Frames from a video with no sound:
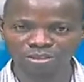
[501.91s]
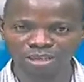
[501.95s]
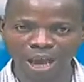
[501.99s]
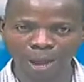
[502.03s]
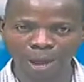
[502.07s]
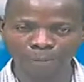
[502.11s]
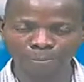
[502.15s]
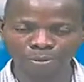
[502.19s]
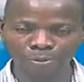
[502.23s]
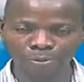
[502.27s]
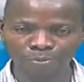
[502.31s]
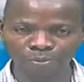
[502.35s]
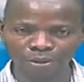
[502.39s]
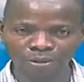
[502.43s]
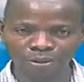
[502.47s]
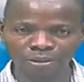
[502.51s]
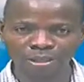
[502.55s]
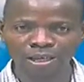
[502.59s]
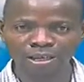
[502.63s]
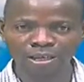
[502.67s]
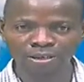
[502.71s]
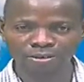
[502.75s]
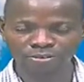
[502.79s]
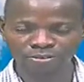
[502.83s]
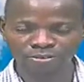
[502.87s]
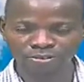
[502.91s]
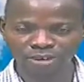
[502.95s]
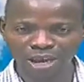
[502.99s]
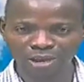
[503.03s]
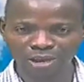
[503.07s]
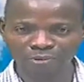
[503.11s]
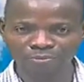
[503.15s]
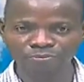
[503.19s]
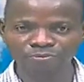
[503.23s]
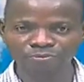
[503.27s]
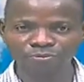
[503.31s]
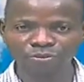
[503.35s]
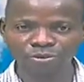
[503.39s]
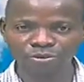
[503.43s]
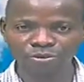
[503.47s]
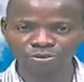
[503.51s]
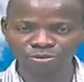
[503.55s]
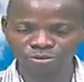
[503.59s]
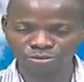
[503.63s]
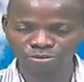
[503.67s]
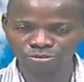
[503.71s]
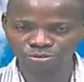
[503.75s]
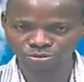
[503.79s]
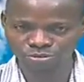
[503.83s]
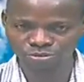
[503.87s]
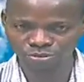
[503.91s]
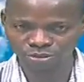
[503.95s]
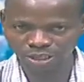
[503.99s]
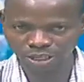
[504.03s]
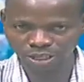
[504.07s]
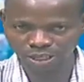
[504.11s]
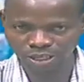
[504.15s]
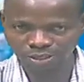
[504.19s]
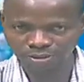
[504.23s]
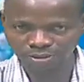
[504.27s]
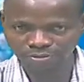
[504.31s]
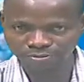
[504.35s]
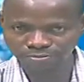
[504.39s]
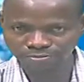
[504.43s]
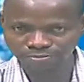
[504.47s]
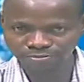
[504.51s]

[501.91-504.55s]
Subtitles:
the appropriate rhyme for today?